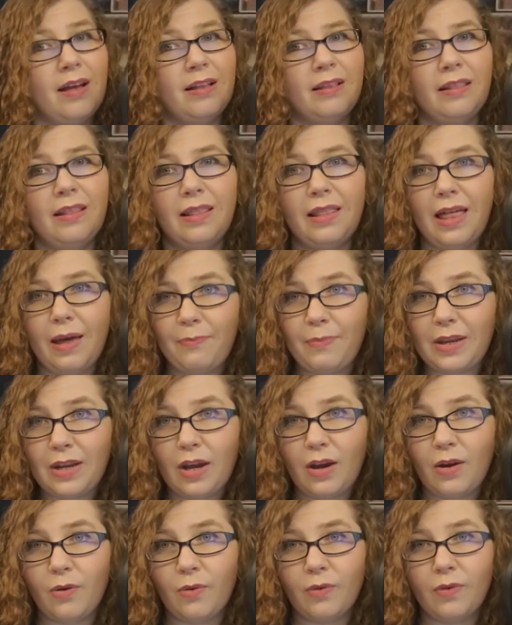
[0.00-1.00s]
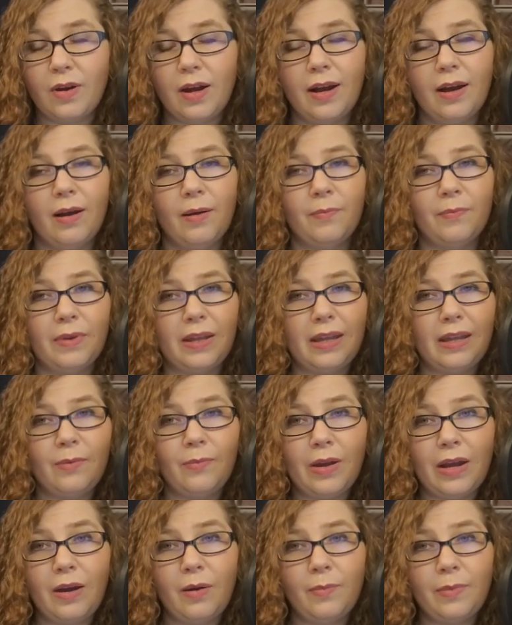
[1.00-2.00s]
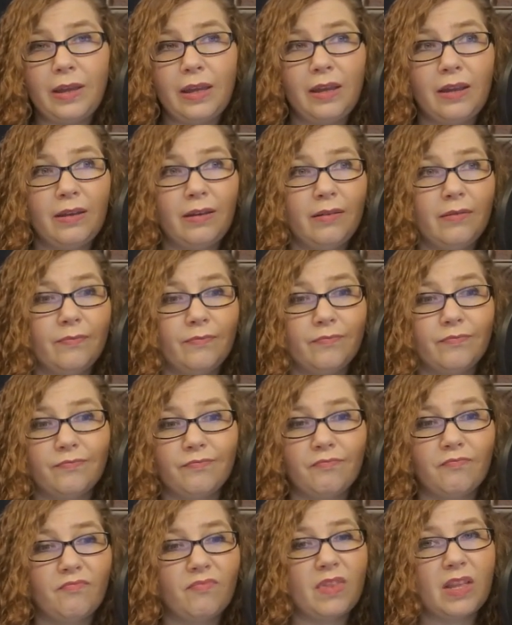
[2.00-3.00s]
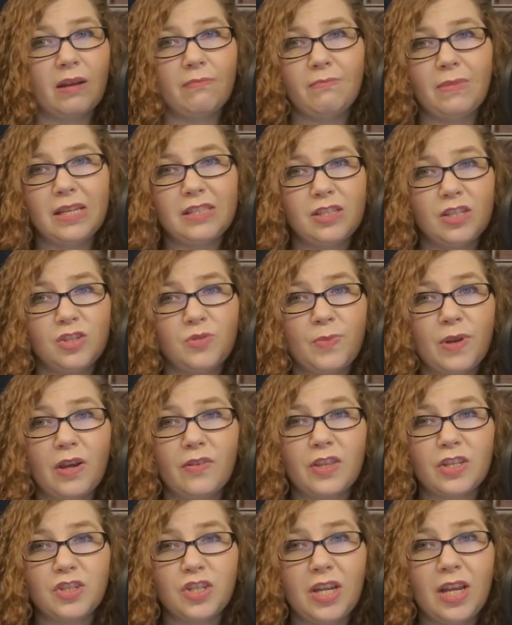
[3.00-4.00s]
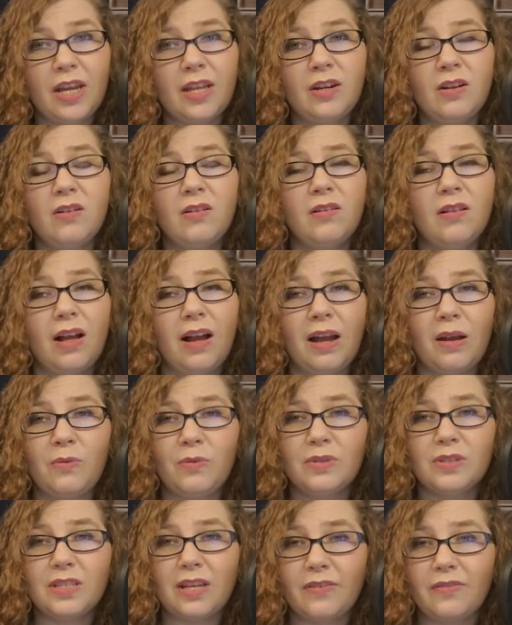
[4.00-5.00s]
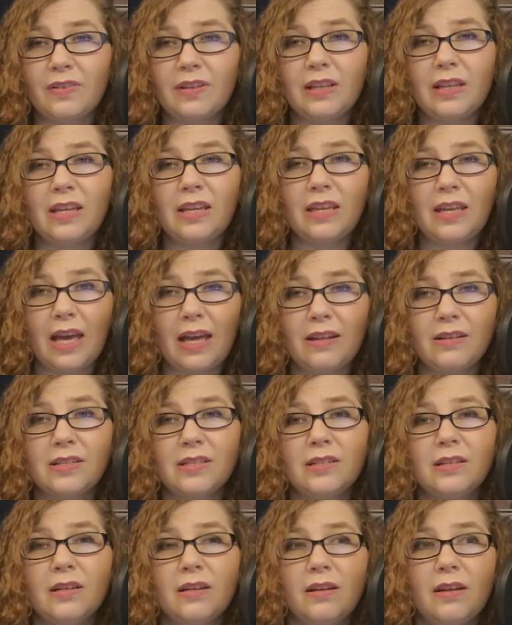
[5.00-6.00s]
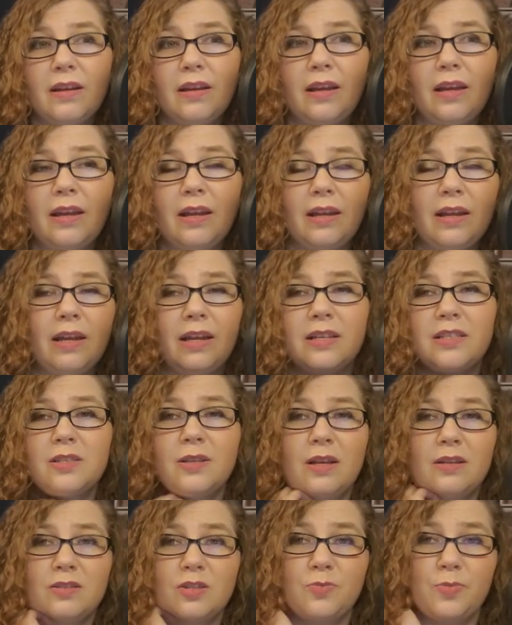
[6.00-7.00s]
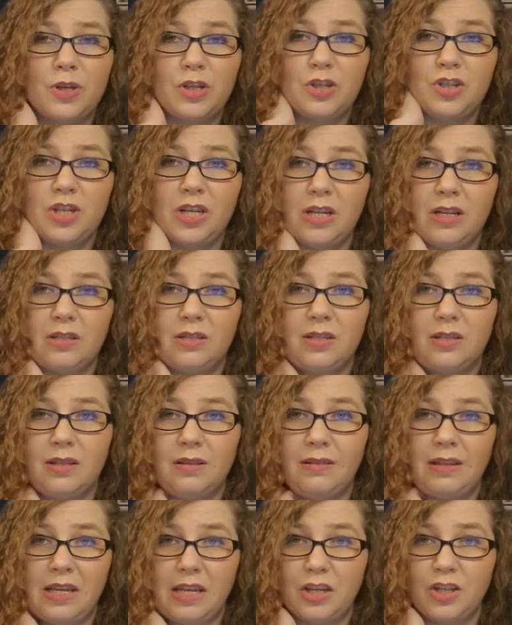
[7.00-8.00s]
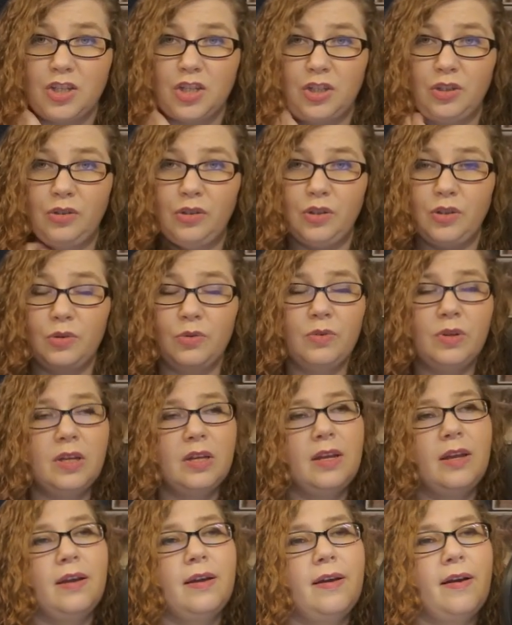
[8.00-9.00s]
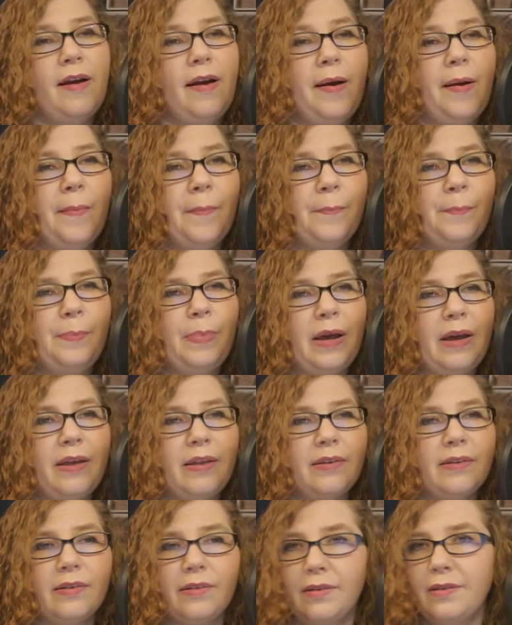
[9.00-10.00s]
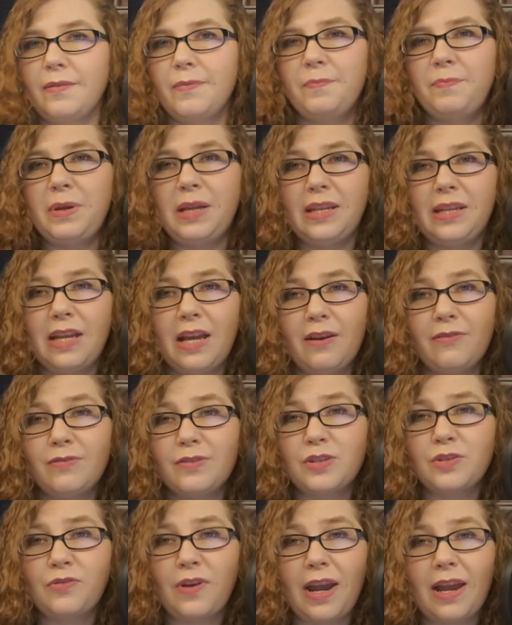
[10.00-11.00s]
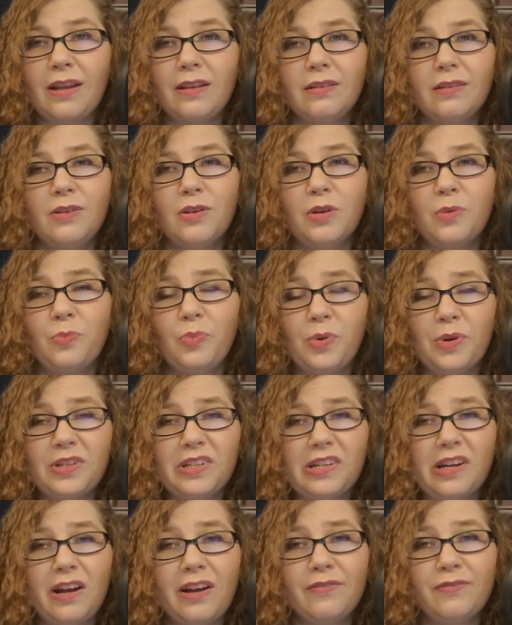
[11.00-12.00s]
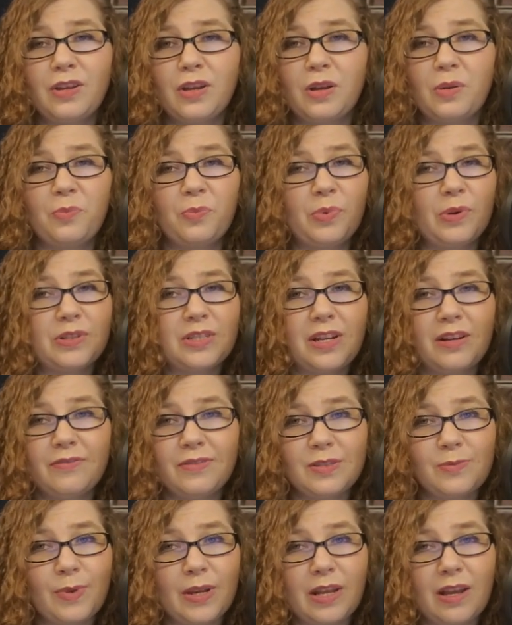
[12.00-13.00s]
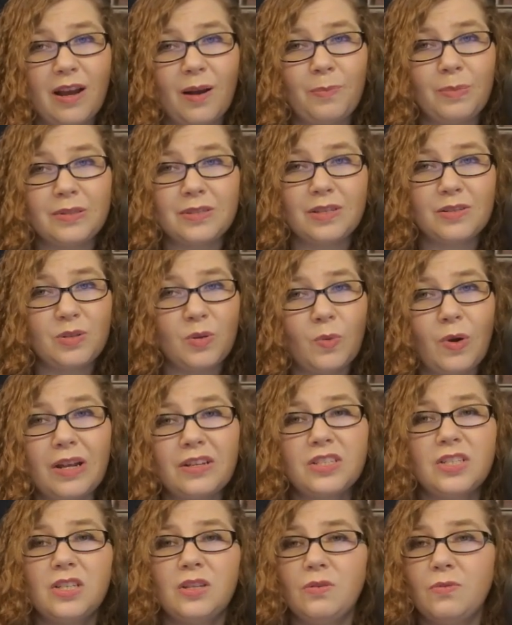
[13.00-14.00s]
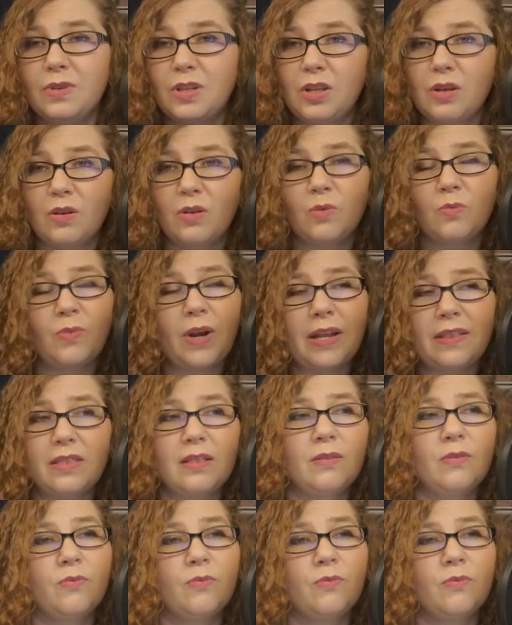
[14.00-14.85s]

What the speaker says: let me know. Email me, message me on the channel. I will definitely get a Excel spreadsheet link to you. But PDF is great. You can print it off. You can print off as many copies as you want to, and you can write